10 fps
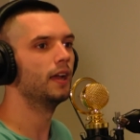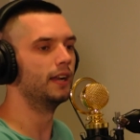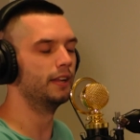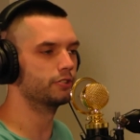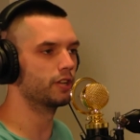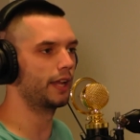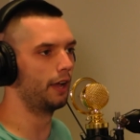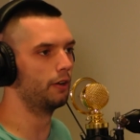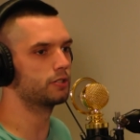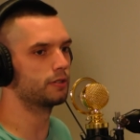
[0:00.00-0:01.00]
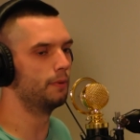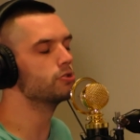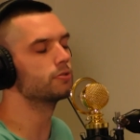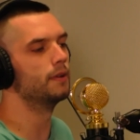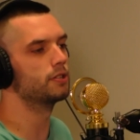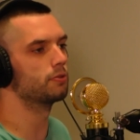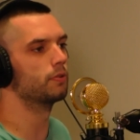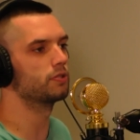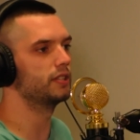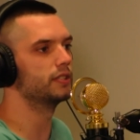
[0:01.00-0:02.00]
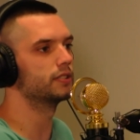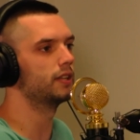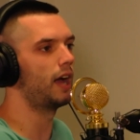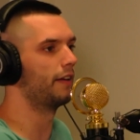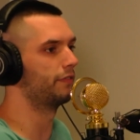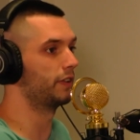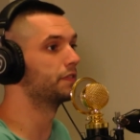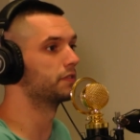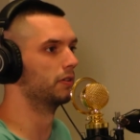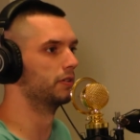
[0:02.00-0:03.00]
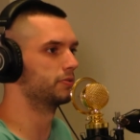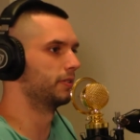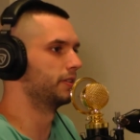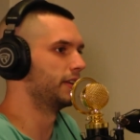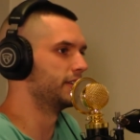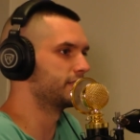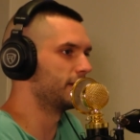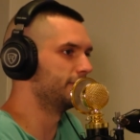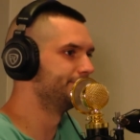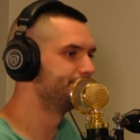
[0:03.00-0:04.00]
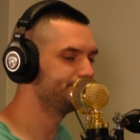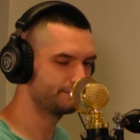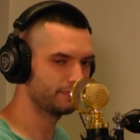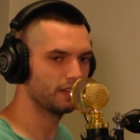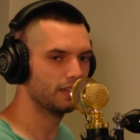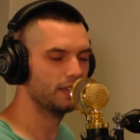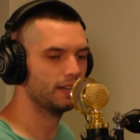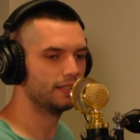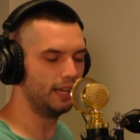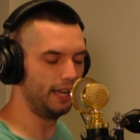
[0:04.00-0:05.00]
And he was horrible. like, "It was the most miserable season I've lived through." Is oh, it was awful, said. awful.